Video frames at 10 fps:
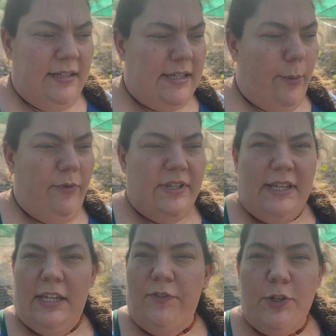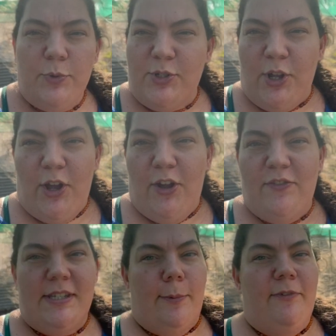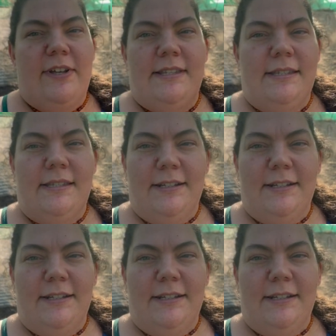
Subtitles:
some of it's individual serves, some of it's